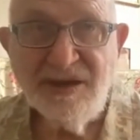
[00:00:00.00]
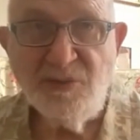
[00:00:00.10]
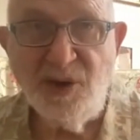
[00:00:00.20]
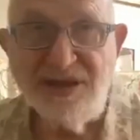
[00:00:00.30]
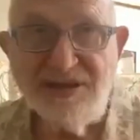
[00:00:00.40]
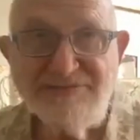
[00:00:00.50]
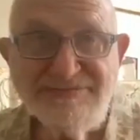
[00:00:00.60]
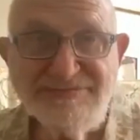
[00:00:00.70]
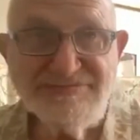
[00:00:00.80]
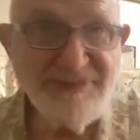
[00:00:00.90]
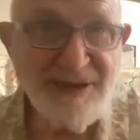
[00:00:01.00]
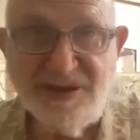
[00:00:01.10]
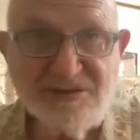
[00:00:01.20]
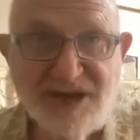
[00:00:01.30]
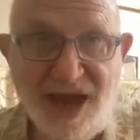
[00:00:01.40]
well, maybe
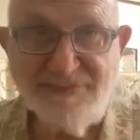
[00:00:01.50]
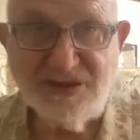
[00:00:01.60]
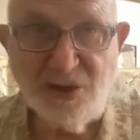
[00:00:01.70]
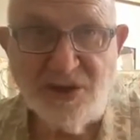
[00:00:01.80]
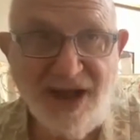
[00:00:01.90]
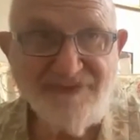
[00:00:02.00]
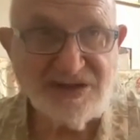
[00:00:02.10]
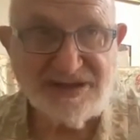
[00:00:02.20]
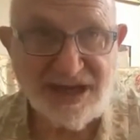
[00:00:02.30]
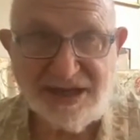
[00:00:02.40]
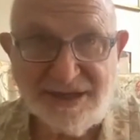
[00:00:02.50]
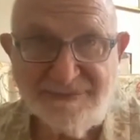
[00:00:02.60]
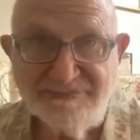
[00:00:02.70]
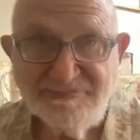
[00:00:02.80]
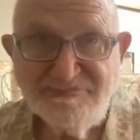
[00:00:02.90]
there are times you don't have to take it.
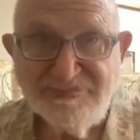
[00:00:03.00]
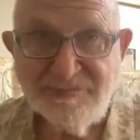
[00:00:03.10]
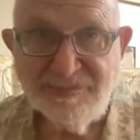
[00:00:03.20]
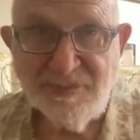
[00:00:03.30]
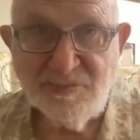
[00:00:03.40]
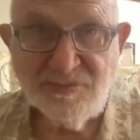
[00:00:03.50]
Mm-hmm.